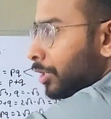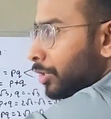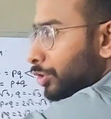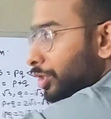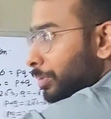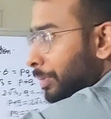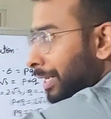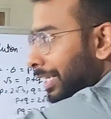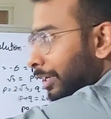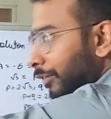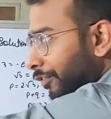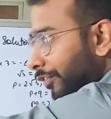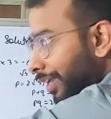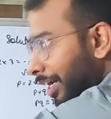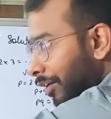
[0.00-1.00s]
So it's better
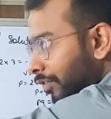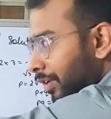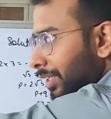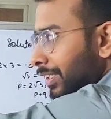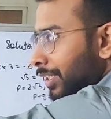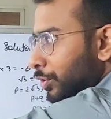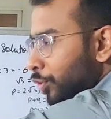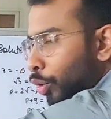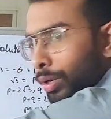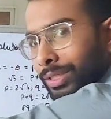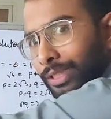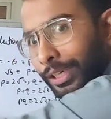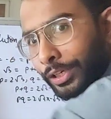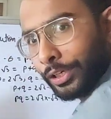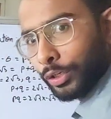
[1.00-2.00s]
if we convert this
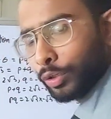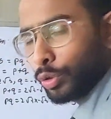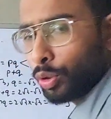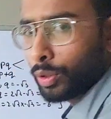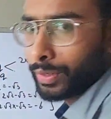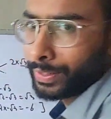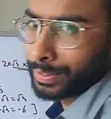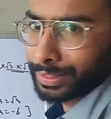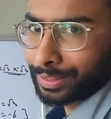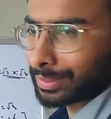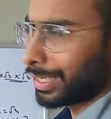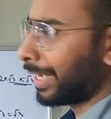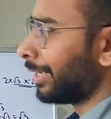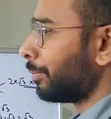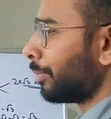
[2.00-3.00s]
cos into
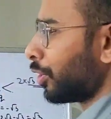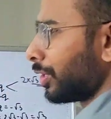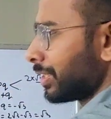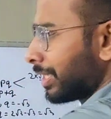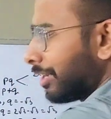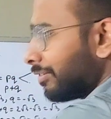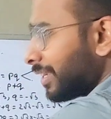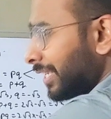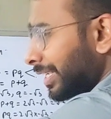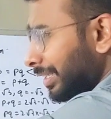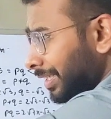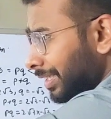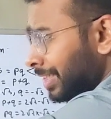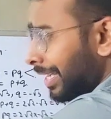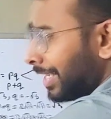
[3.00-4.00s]
sine, because converting
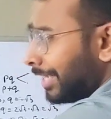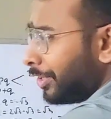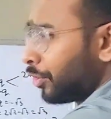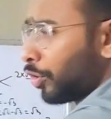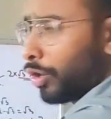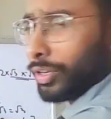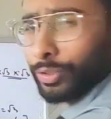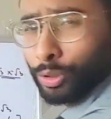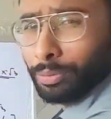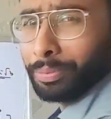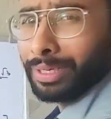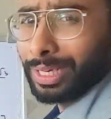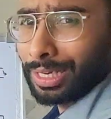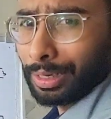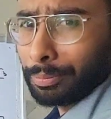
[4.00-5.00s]
this sine into cos would
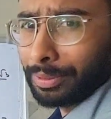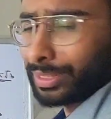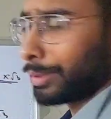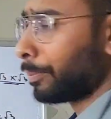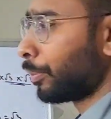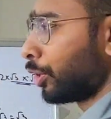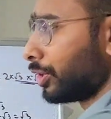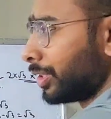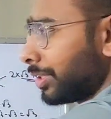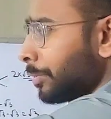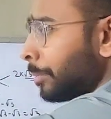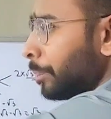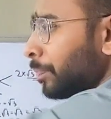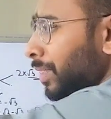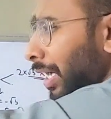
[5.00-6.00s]
be a cumbersome
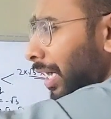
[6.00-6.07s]
process.